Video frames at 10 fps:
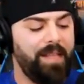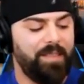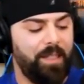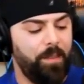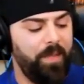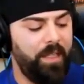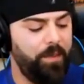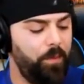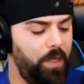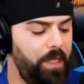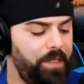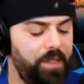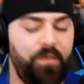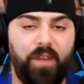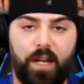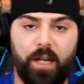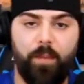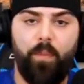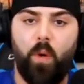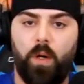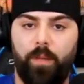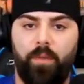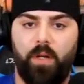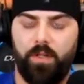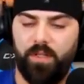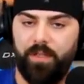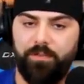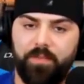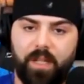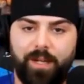Pat Tillman was a very important person.